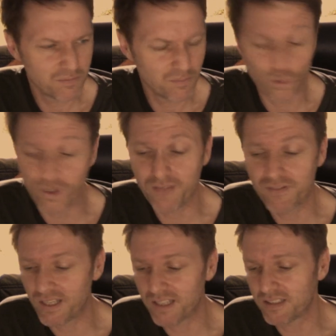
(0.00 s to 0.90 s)
Whatever
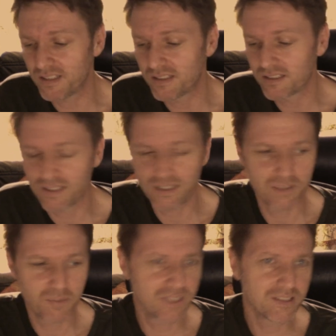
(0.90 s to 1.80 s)
that is,
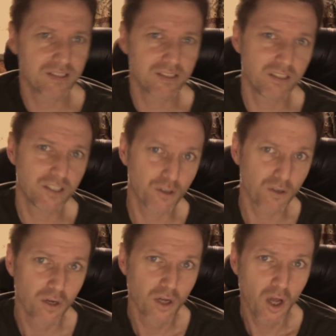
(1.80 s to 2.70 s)
because it's certainly not
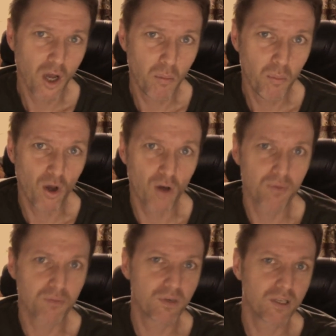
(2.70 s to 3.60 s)
a pop
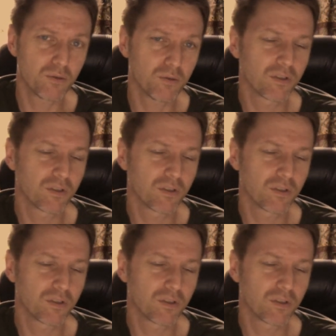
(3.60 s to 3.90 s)
record.